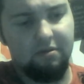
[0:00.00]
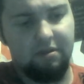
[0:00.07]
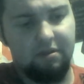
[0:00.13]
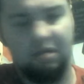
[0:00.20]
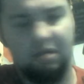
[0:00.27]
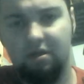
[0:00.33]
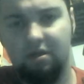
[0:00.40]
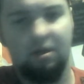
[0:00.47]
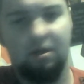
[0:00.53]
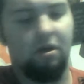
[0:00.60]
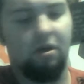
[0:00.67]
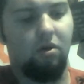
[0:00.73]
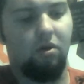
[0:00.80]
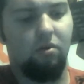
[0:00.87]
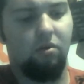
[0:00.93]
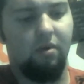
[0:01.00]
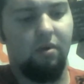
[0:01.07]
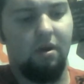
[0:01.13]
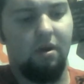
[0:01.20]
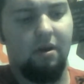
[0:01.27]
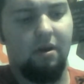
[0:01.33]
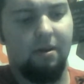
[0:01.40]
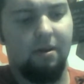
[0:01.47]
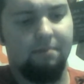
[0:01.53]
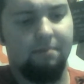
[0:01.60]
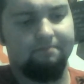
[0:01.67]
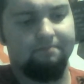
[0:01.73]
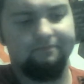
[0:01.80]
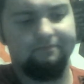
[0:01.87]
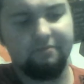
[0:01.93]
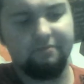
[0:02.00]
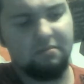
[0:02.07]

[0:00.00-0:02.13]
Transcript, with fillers: Then you know, um,